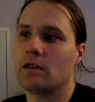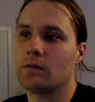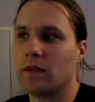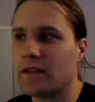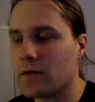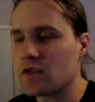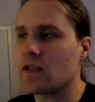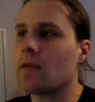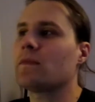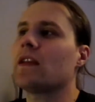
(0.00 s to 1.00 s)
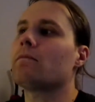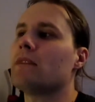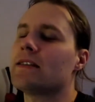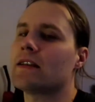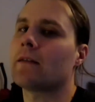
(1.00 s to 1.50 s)
but there was something
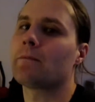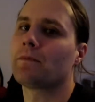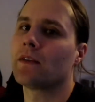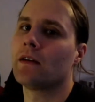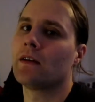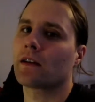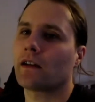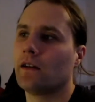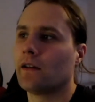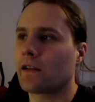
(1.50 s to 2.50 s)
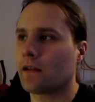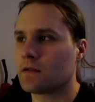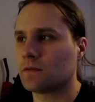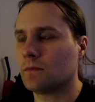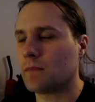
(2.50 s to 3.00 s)
missing.
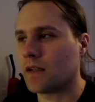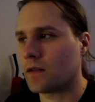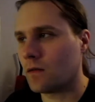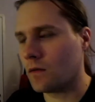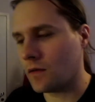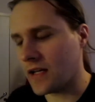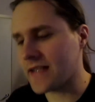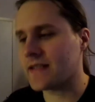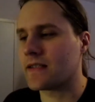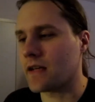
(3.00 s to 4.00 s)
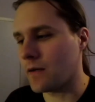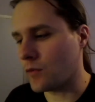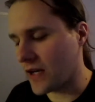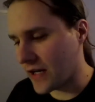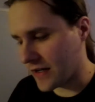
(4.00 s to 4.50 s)
But last time
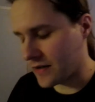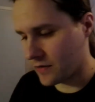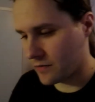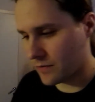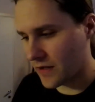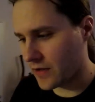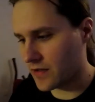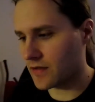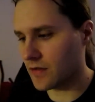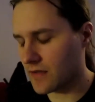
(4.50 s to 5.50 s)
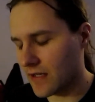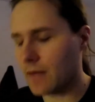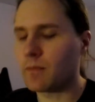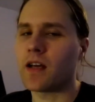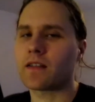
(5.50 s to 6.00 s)
we had rehearsals and
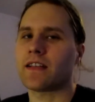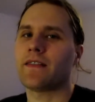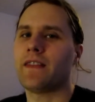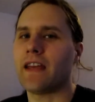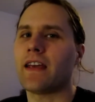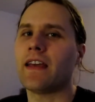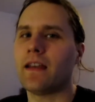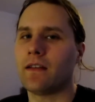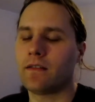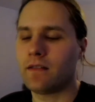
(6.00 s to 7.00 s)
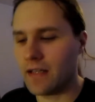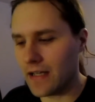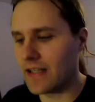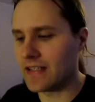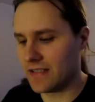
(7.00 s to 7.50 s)
I plugged that thing
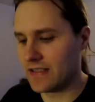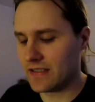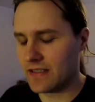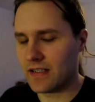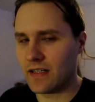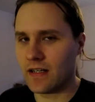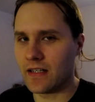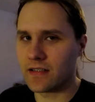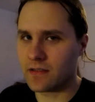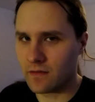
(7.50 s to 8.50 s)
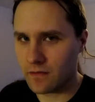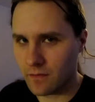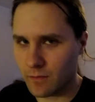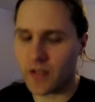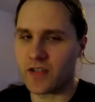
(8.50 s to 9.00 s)
in and
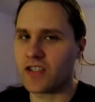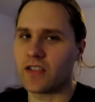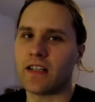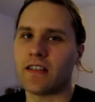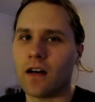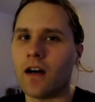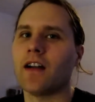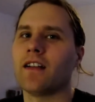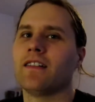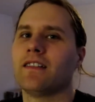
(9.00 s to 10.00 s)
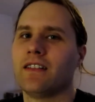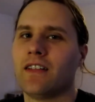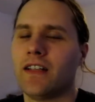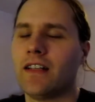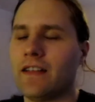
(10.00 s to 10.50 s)
punched it on.
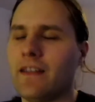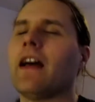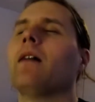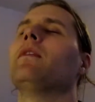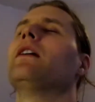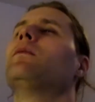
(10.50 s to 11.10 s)
Damn.